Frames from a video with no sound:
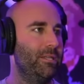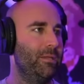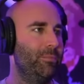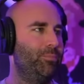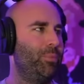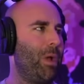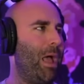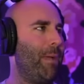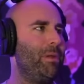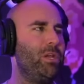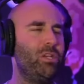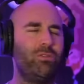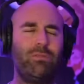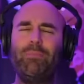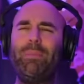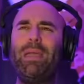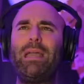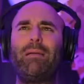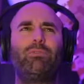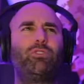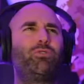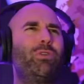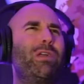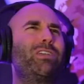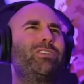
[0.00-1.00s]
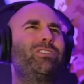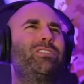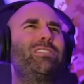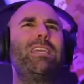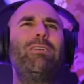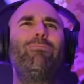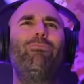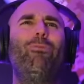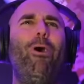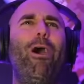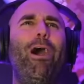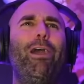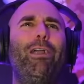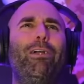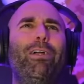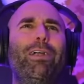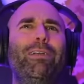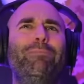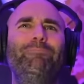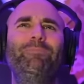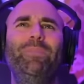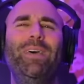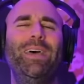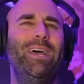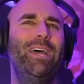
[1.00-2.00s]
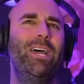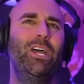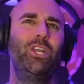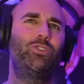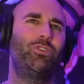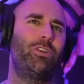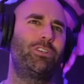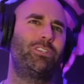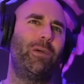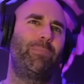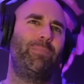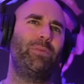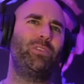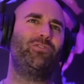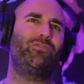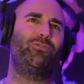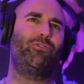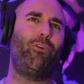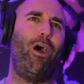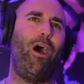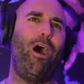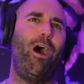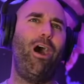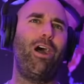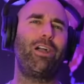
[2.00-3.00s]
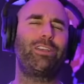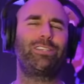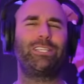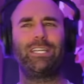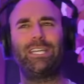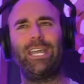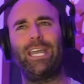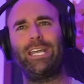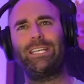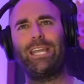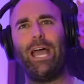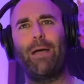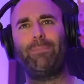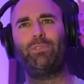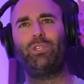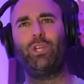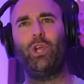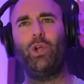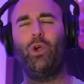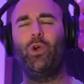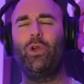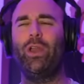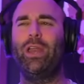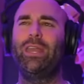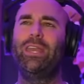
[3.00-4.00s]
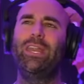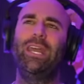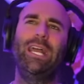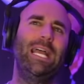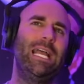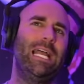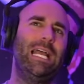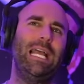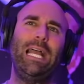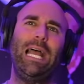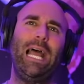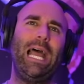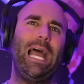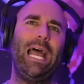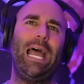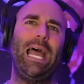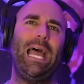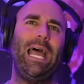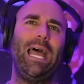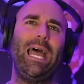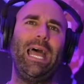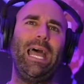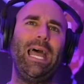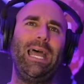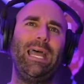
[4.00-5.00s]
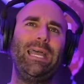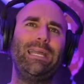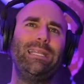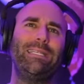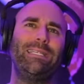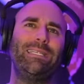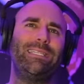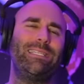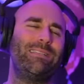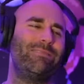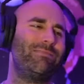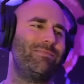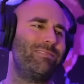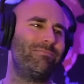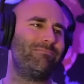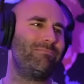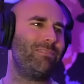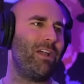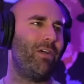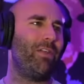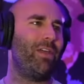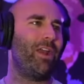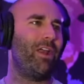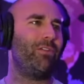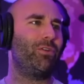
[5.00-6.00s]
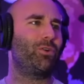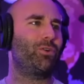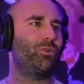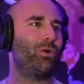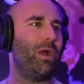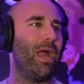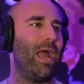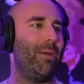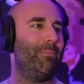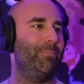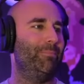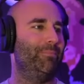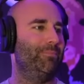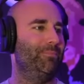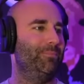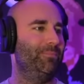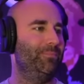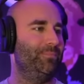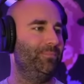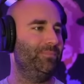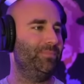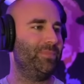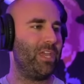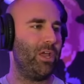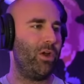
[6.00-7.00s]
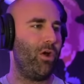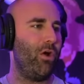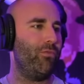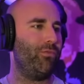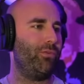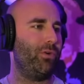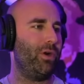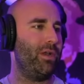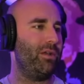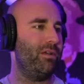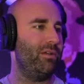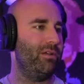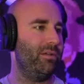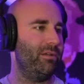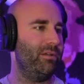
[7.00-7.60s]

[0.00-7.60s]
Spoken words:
Probably they make them drink seawater and dress up as frogs and King Neptune and all that other crap. Get over it.